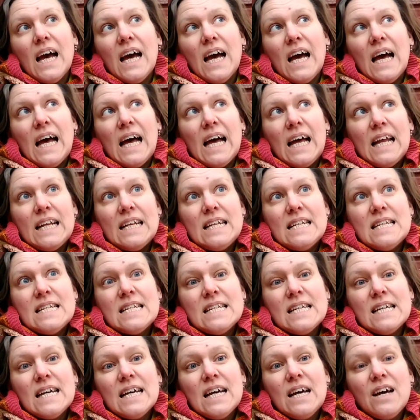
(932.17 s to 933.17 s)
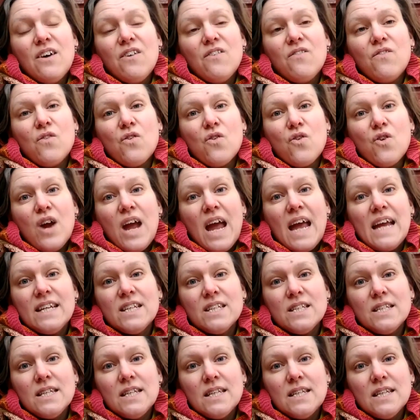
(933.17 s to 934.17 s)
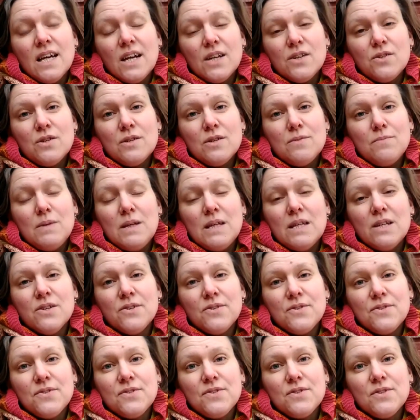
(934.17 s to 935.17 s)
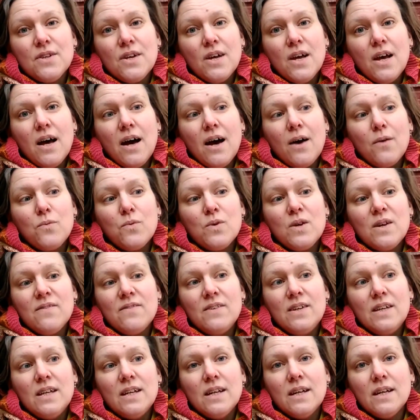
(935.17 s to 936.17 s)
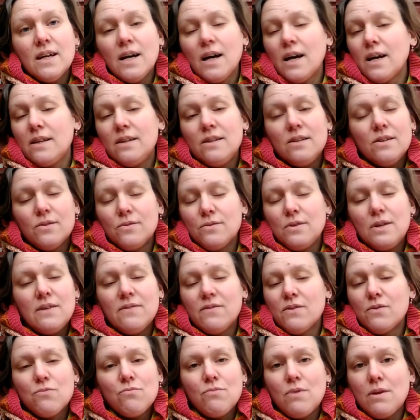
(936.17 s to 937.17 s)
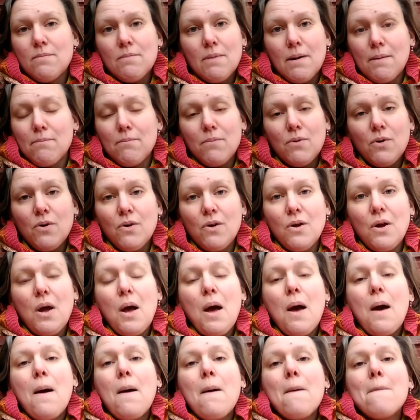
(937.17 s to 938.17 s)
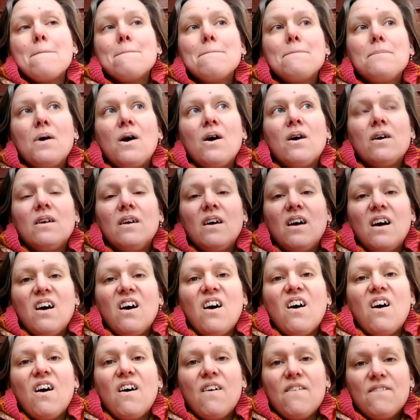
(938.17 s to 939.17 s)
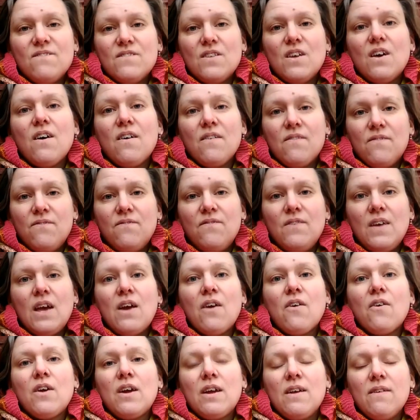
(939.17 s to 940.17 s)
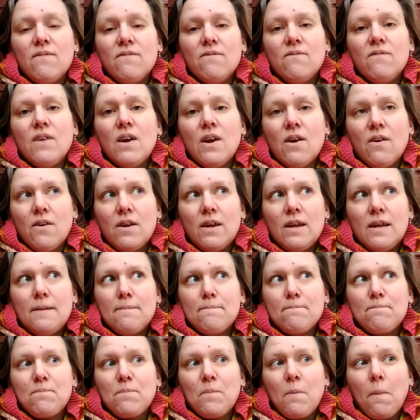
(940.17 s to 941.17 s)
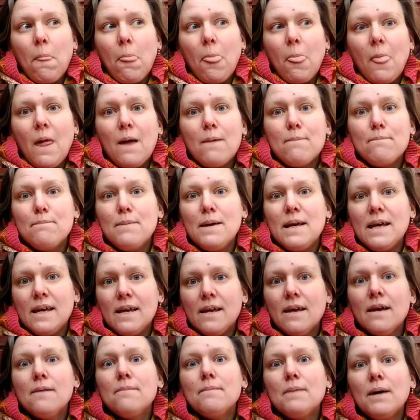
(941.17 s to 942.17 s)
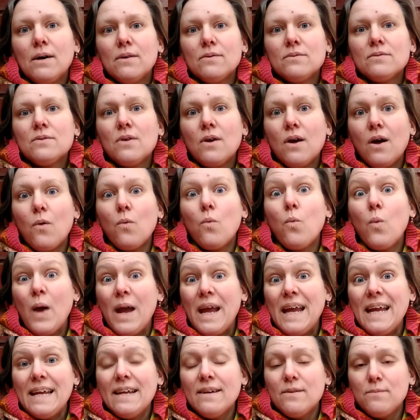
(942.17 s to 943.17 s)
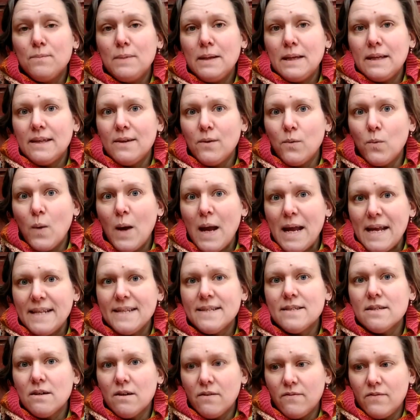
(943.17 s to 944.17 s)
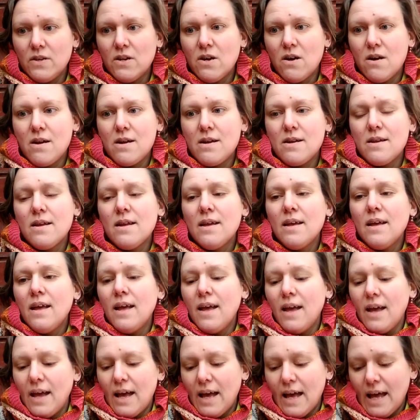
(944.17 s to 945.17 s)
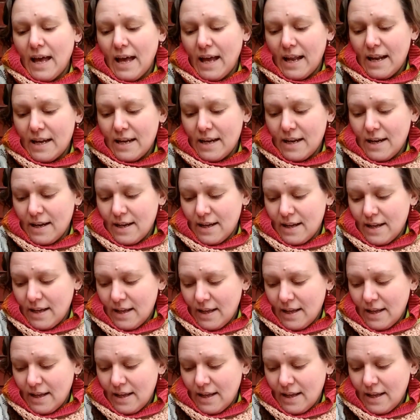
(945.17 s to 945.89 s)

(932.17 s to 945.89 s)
And for 1,800 meters, I would have needed, I don't even remember, but a very, very big amount, big weight of yarn. And